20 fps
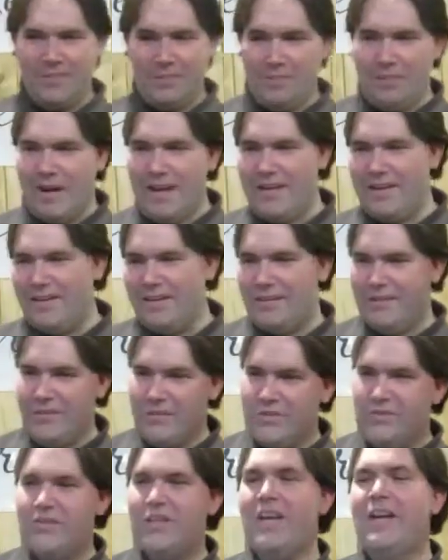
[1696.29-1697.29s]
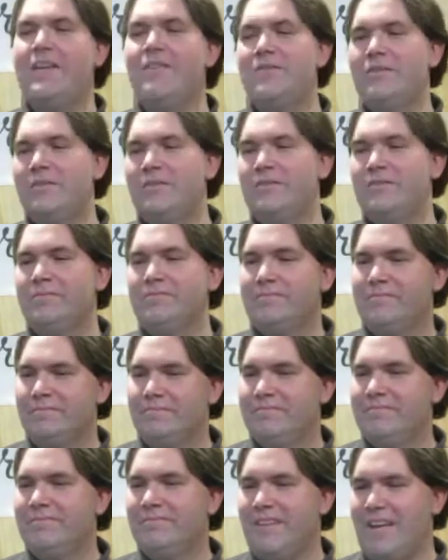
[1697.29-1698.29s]
Mike, you're saved.
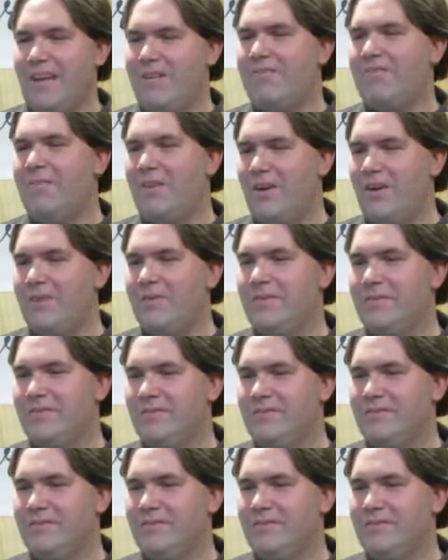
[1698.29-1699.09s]
Have fun.